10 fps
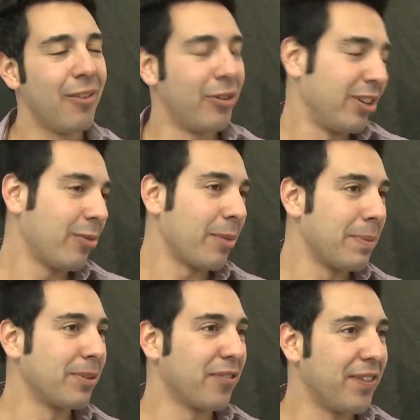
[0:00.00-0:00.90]
we really wanted
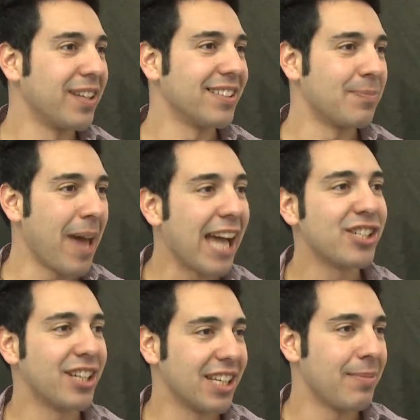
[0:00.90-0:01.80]
people to feel as
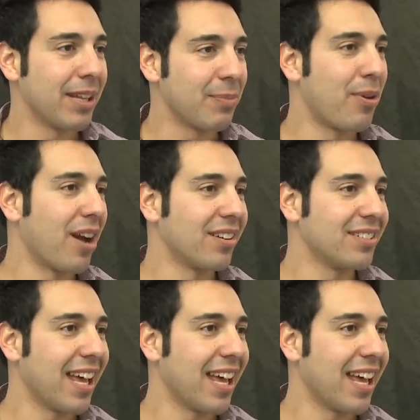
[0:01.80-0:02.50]
passionately about the product